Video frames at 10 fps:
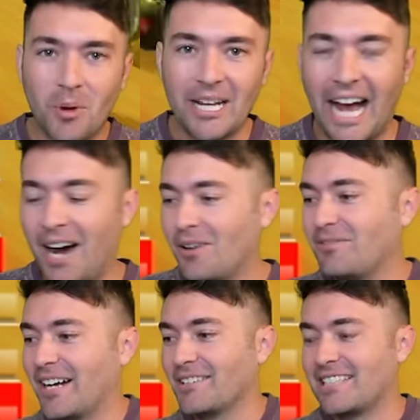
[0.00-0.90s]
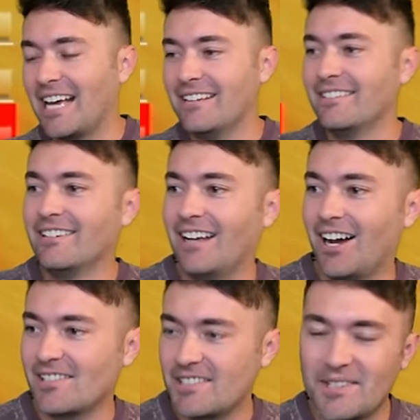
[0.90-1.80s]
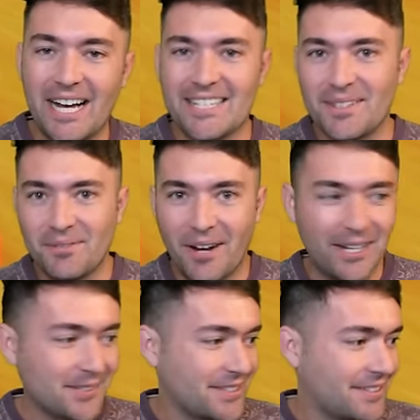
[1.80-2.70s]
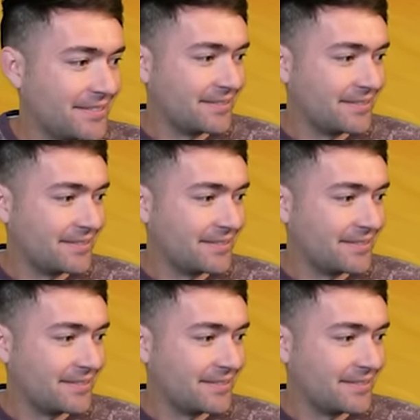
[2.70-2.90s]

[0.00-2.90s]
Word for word: Roy out, final 10. I'll see you guys at the finals.